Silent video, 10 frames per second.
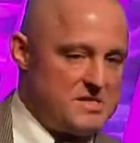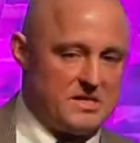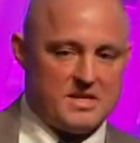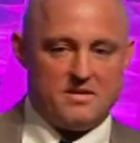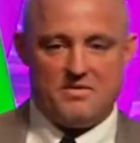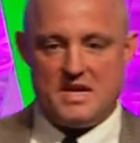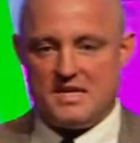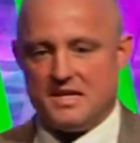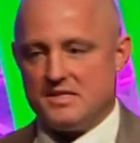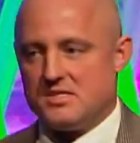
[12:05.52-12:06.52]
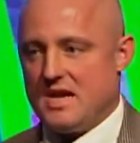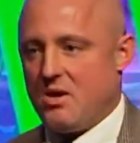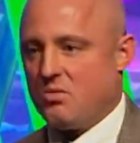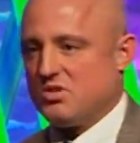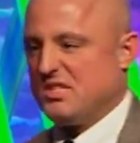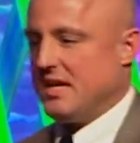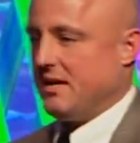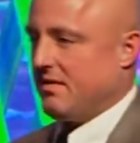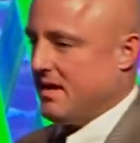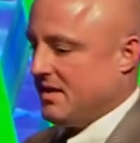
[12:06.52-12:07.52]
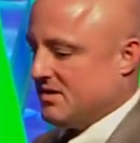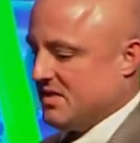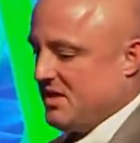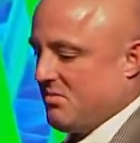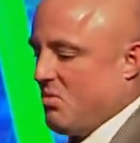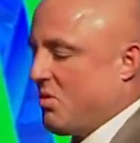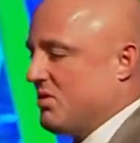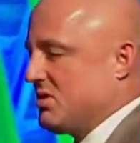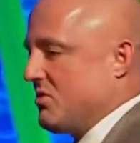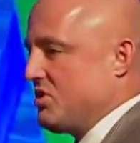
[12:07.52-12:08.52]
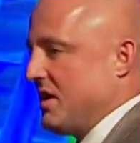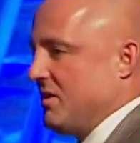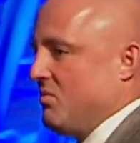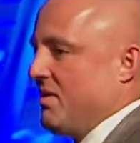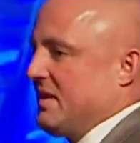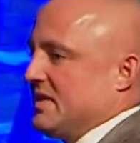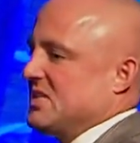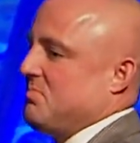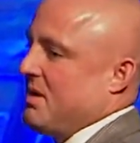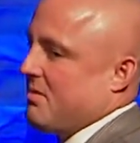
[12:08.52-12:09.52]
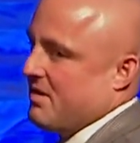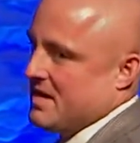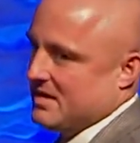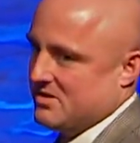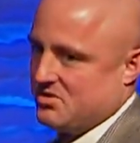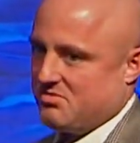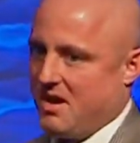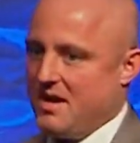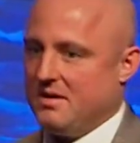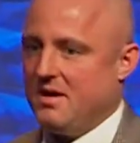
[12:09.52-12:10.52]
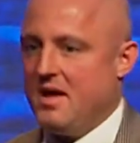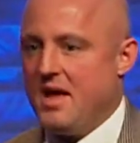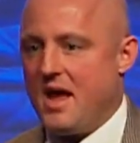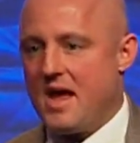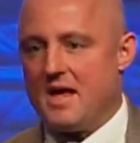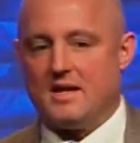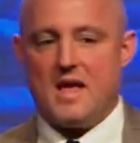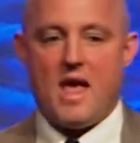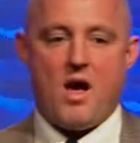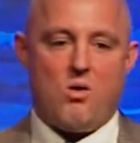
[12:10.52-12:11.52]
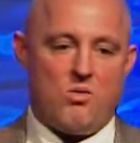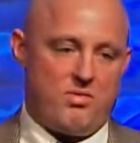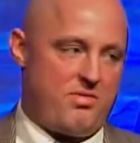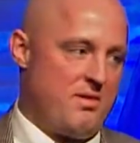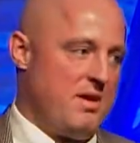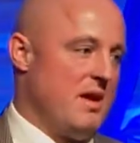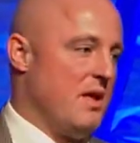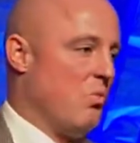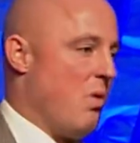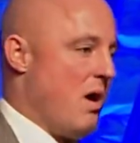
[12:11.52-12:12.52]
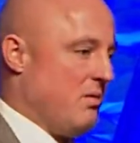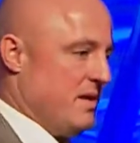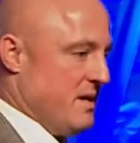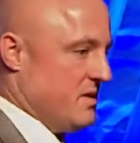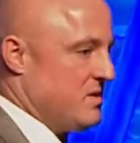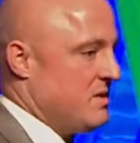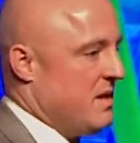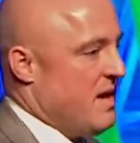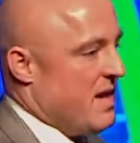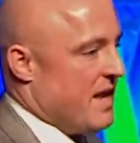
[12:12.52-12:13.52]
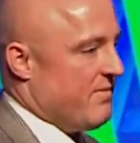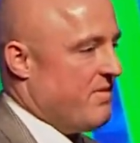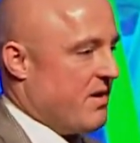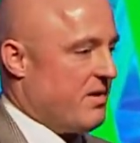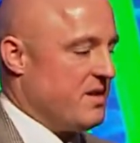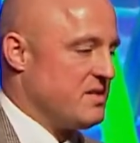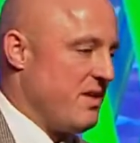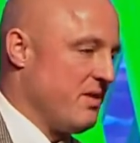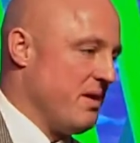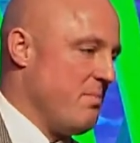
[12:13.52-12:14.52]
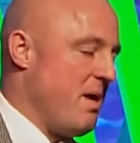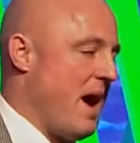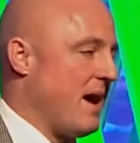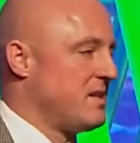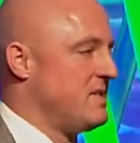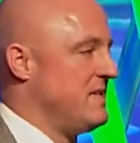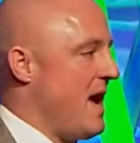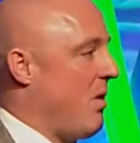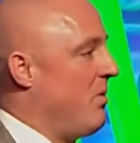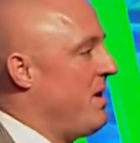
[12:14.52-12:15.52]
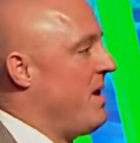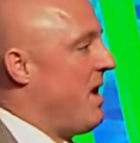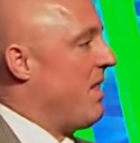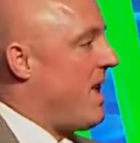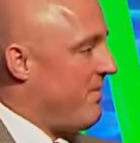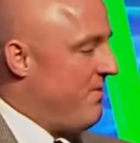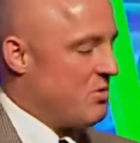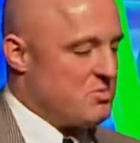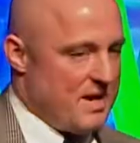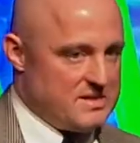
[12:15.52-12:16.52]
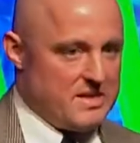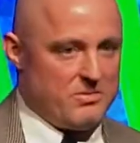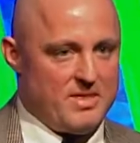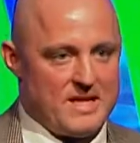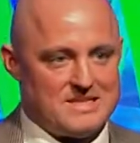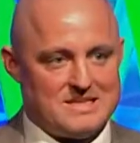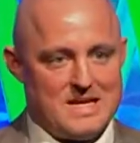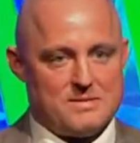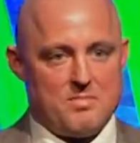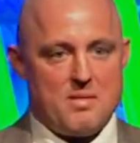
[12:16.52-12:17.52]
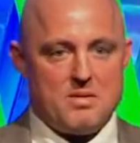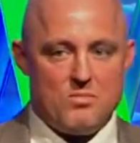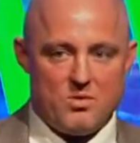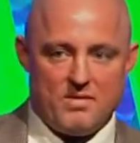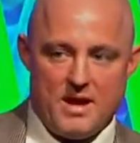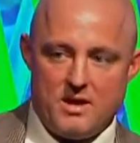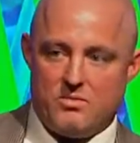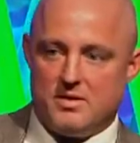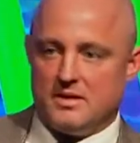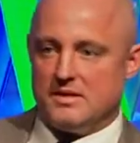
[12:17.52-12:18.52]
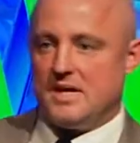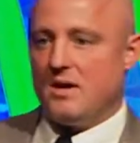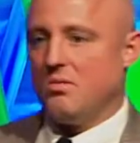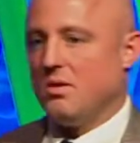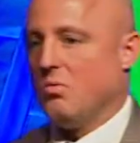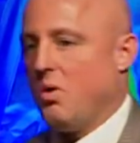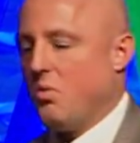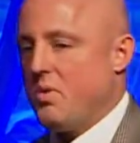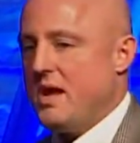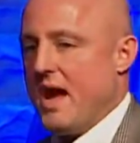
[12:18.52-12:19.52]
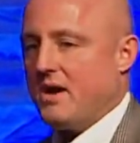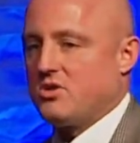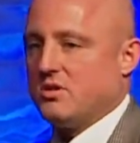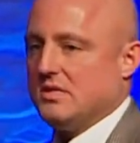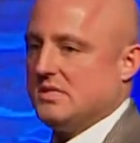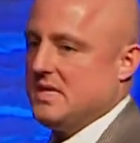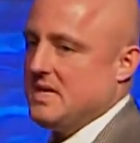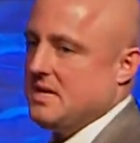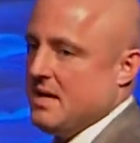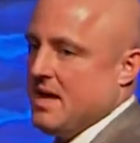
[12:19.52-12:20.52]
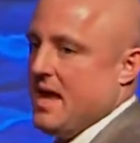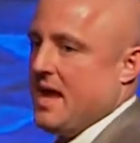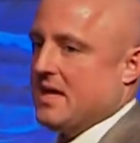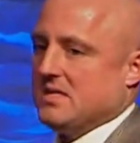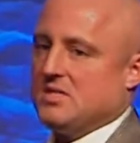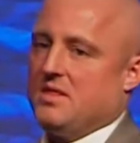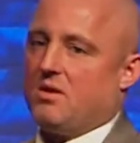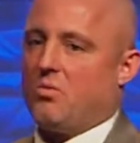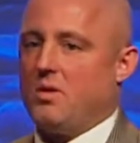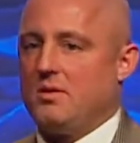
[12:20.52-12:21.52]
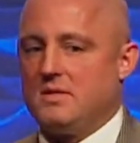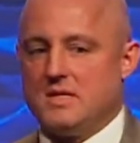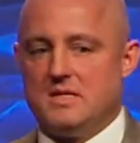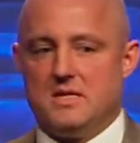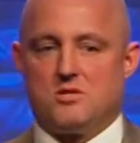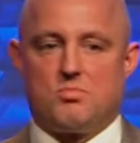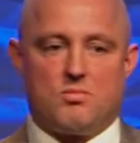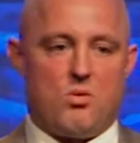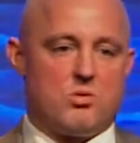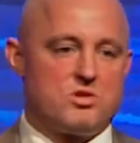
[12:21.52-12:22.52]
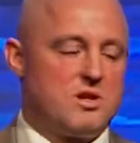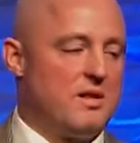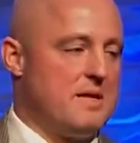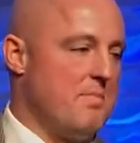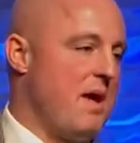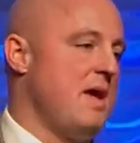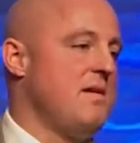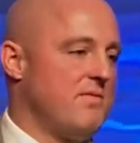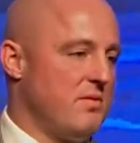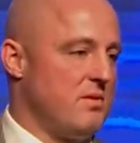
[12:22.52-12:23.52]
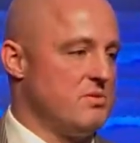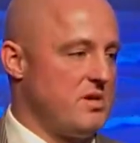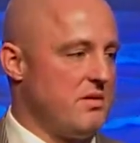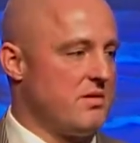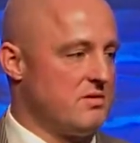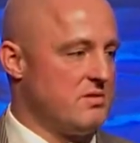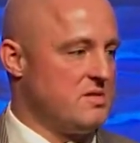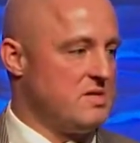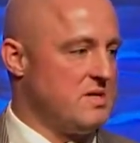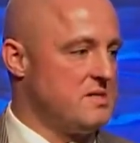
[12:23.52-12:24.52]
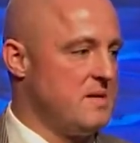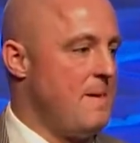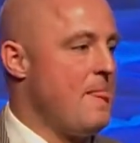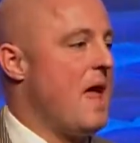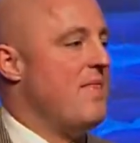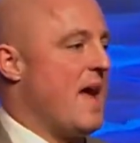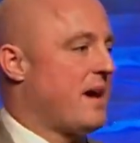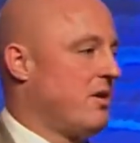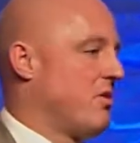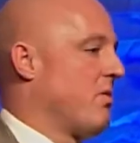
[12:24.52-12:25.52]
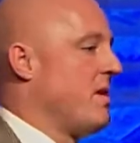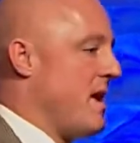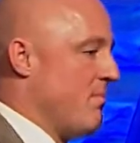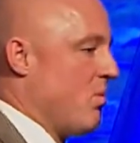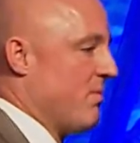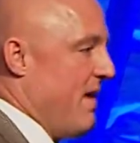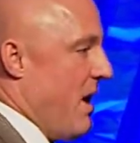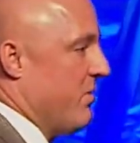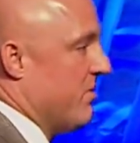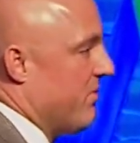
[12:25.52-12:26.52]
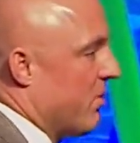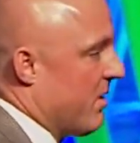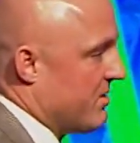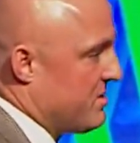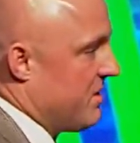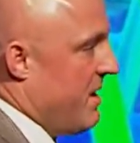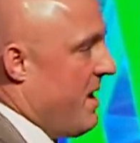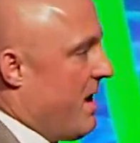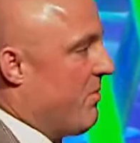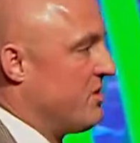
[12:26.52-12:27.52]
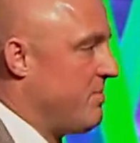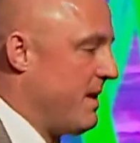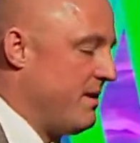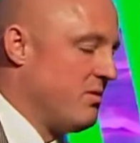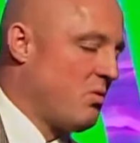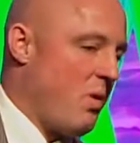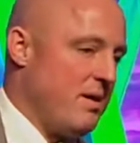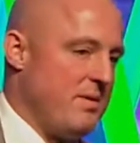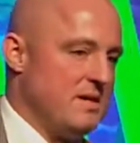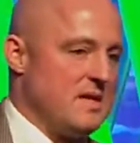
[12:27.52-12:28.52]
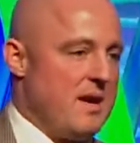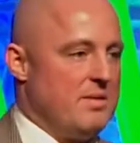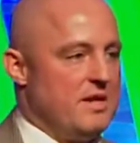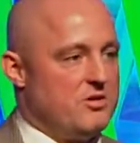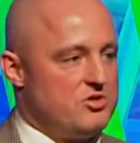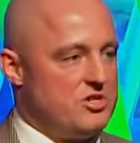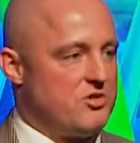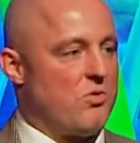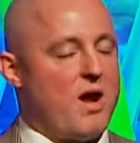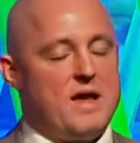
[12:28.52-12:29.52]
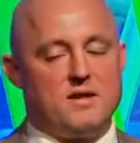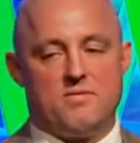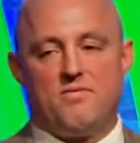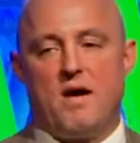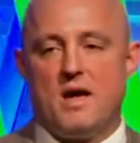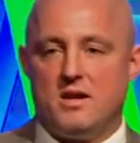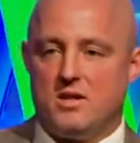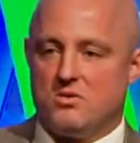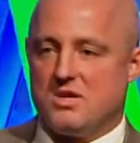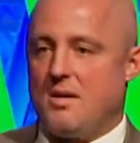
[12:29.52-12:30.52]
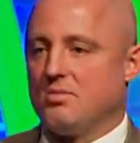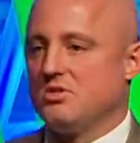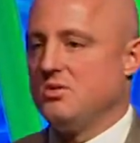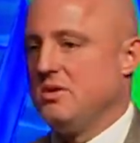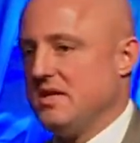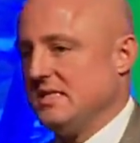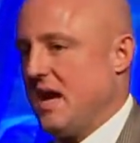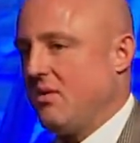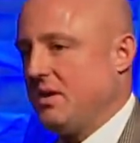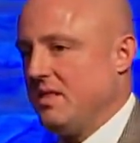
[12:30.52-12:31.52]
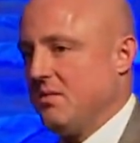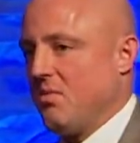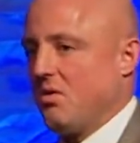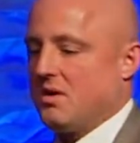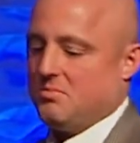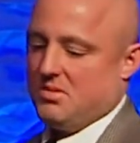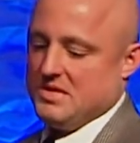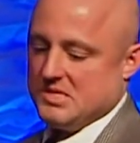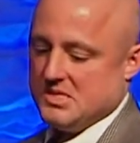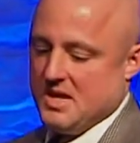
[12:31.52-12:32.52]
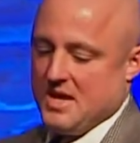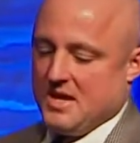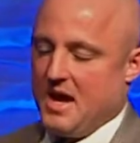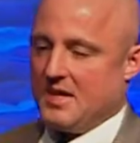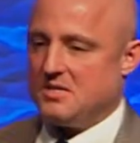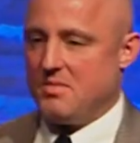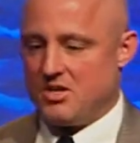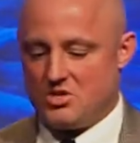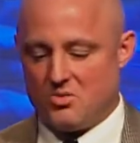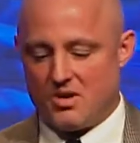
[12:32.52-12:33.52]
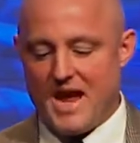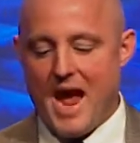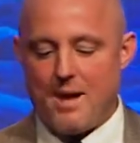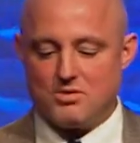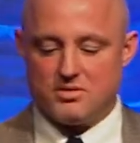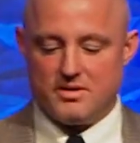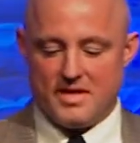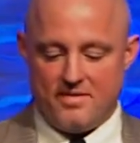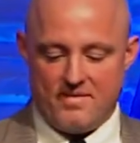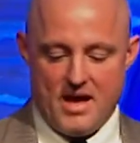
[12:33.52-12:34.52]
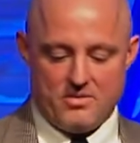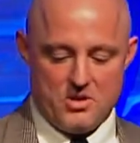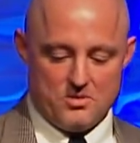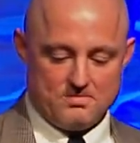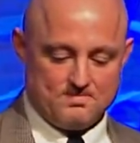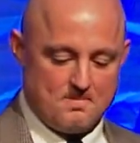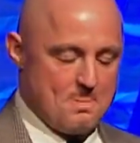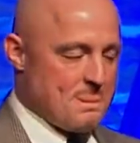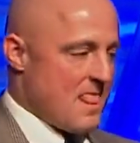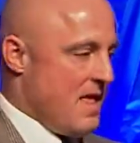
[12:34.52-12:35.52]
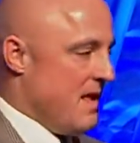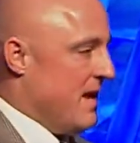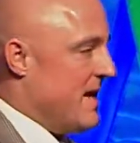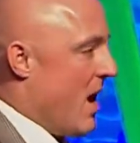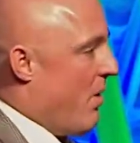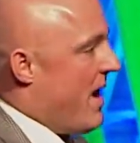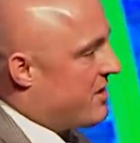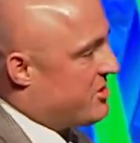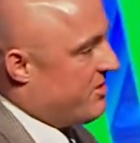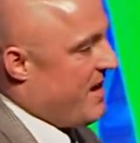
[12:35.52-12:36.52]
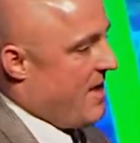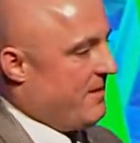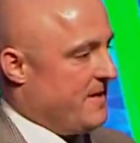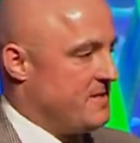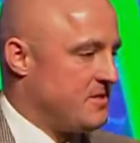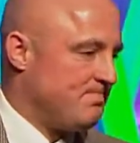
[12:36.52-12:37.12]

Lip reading: and convenience, now we're seeing things that are more associated with experience, right? And health and wellness and various other impacts. Now, a lot of folks might say, well, that might be more of a headwind than a tailwind. What we actually see is they're willing to disproportionately pay for those characteristics, and that can create more value for us. And we spend quite a bit of time and energy trying to find those opportunities out in the marketplace to make sure we're capturing that value. Now, externalities.